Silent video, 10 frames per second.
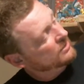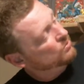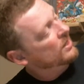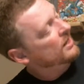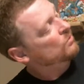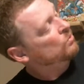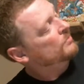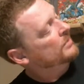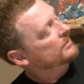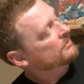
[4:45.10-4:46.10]

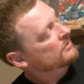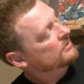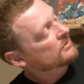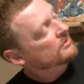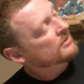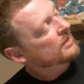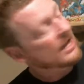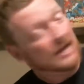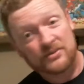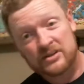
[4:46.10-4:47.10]
Were-Woman.
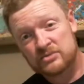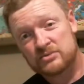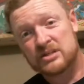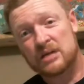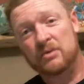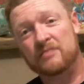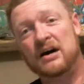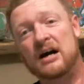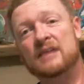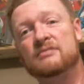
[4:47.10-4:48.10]
And this was number
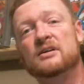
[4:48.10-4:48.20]
5.